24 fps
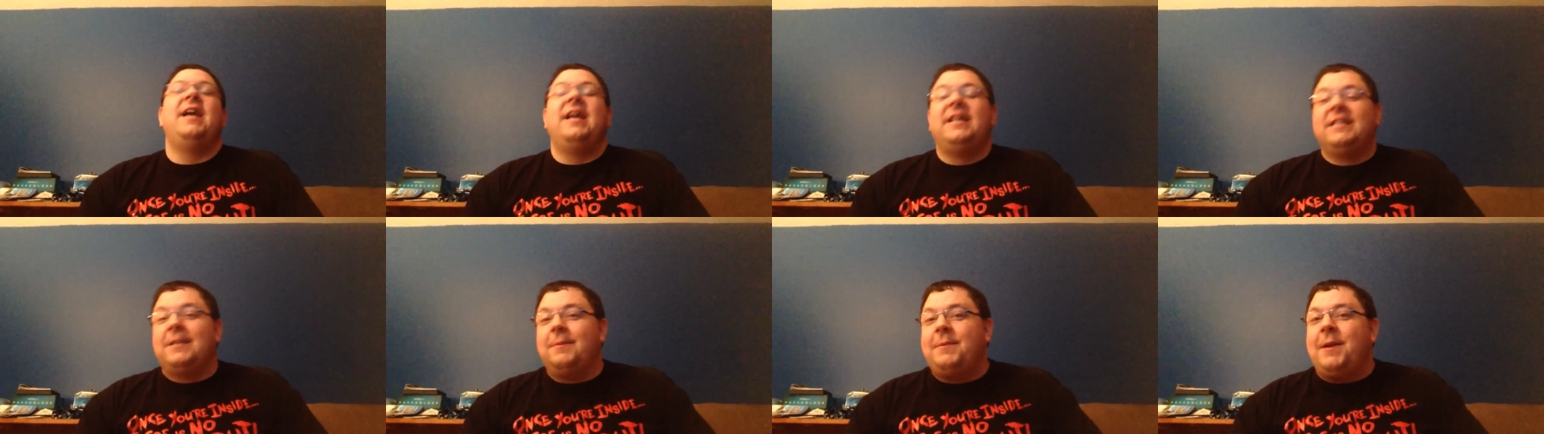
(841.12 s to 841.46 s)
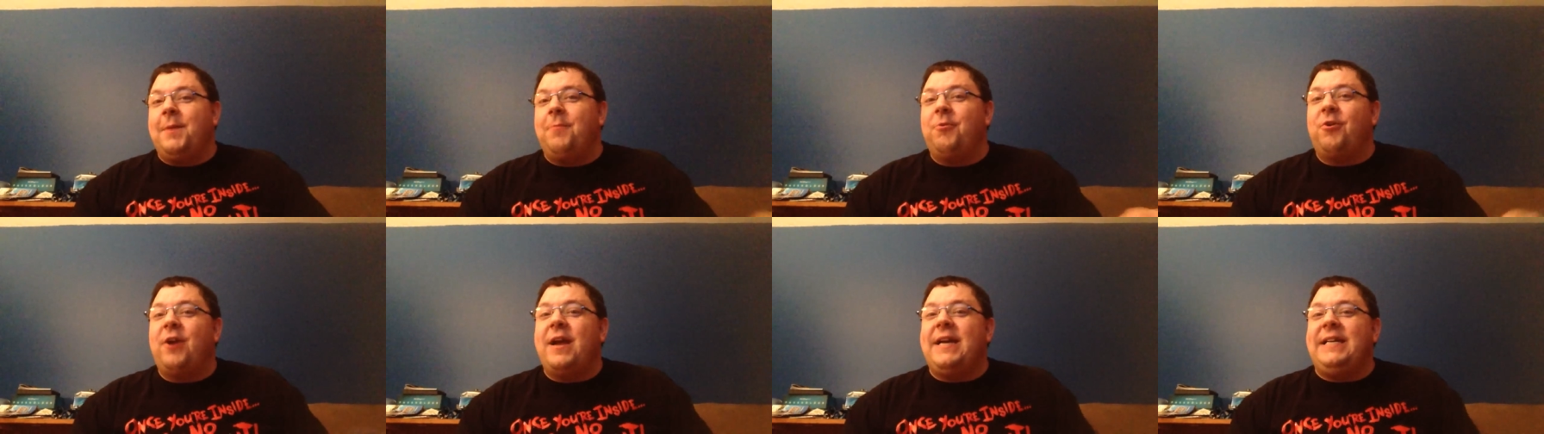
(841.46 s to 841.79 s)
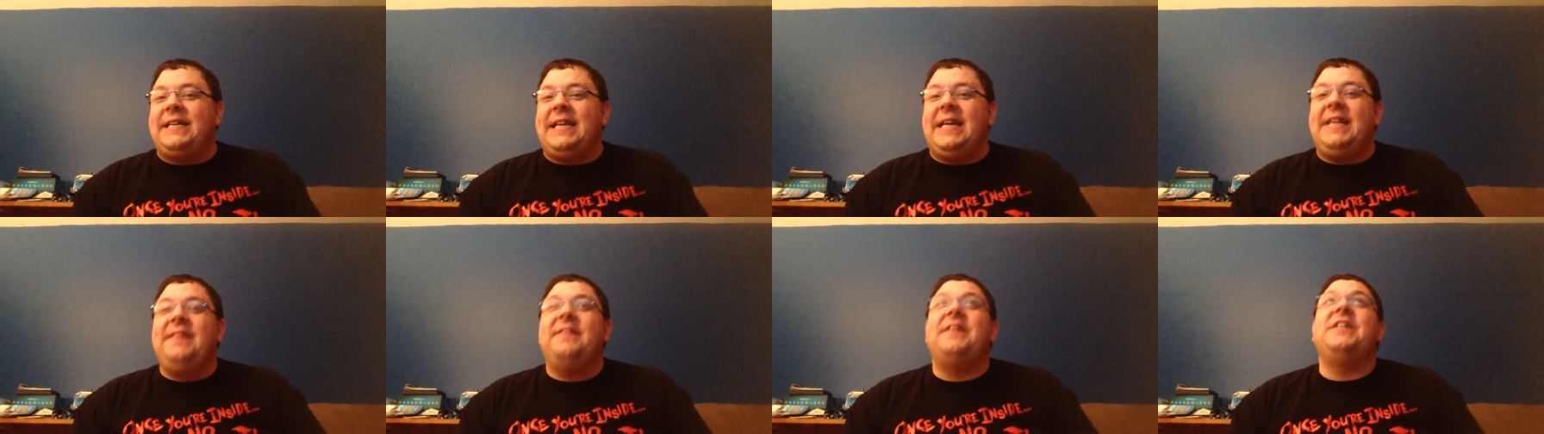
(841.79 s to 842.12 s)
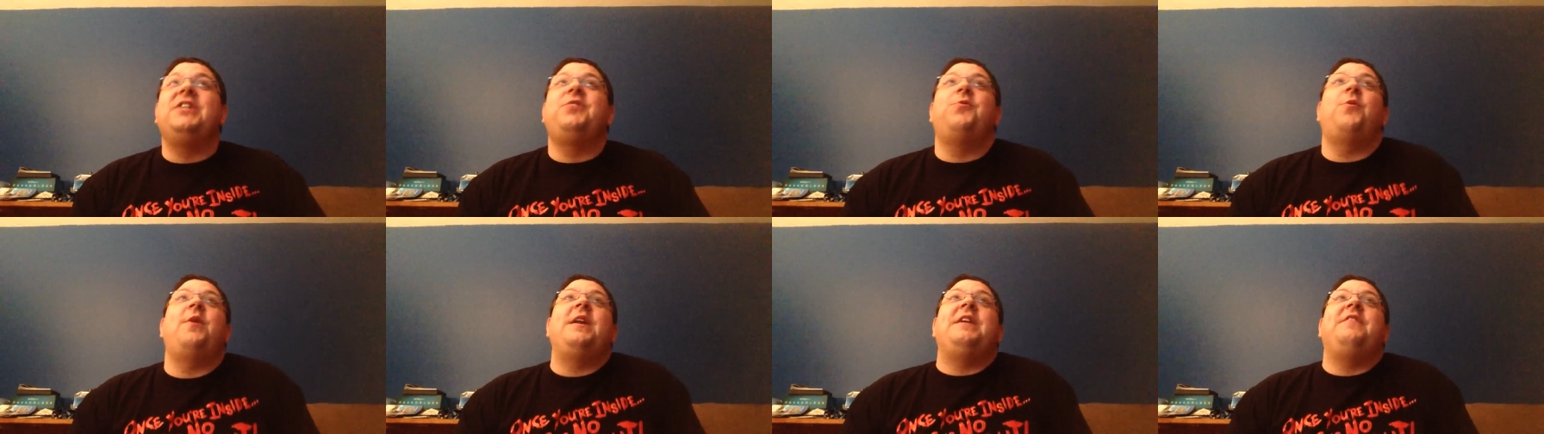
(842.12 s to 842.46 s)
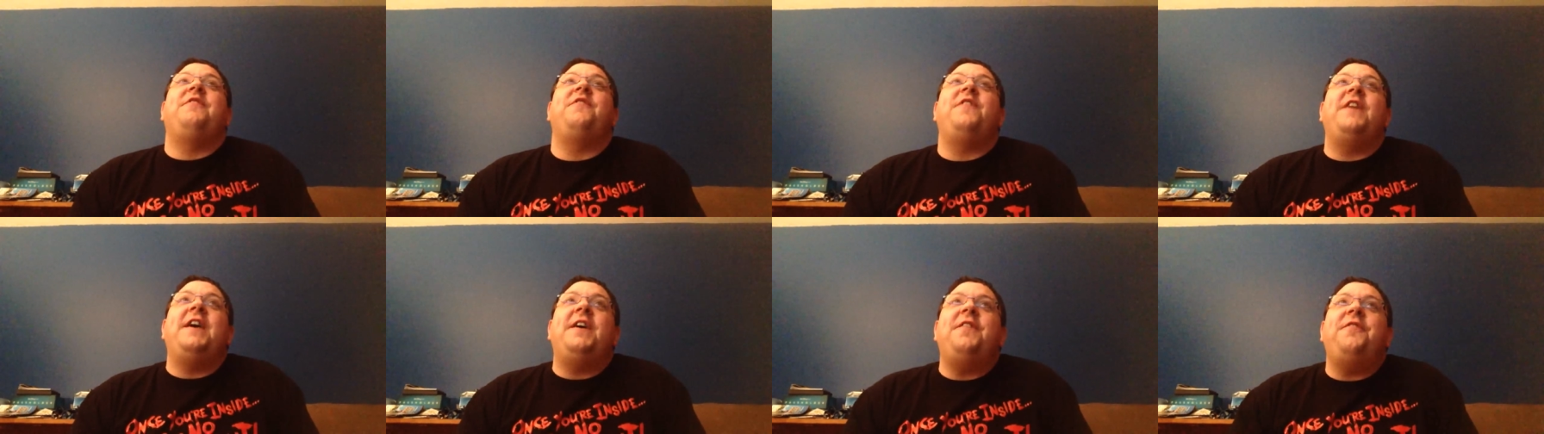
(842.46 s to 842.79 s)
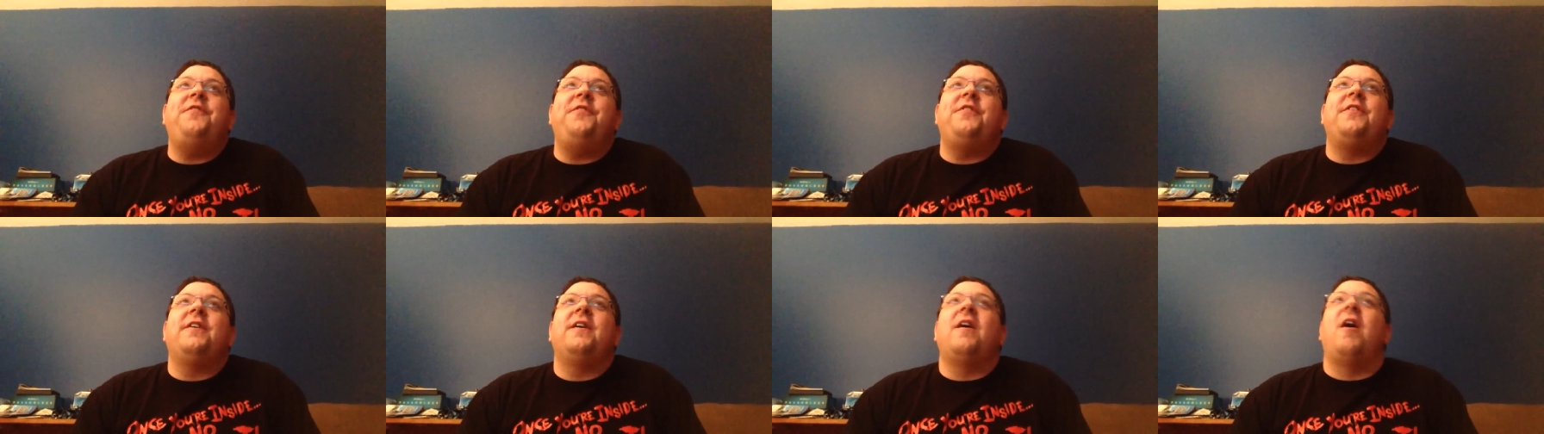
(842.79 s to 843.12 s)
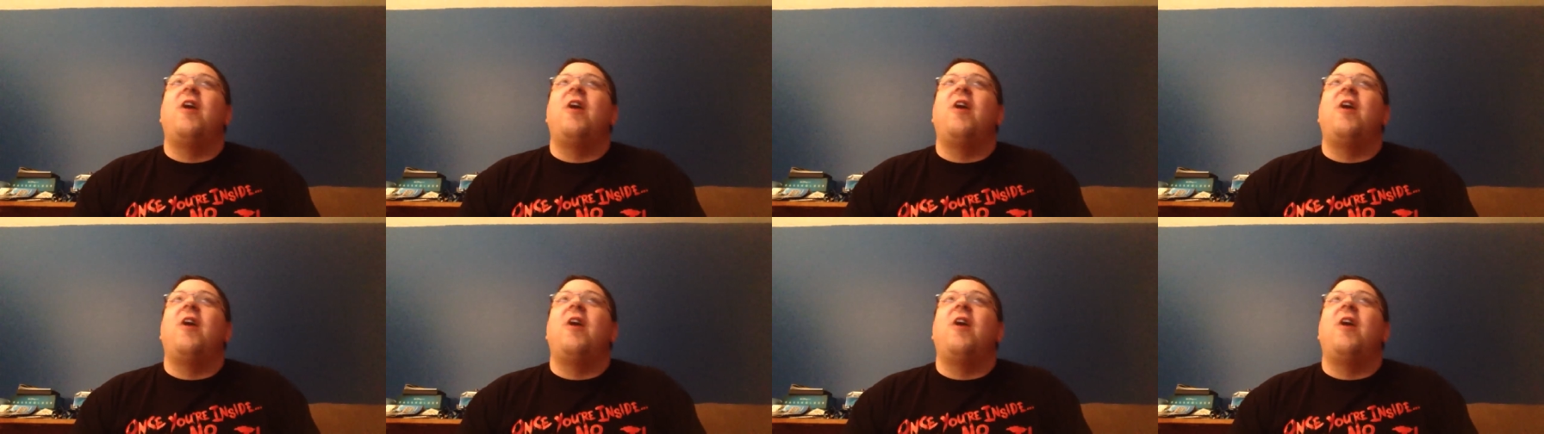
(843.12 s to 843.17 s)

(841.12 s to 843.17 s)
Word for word: September 18th and 25th,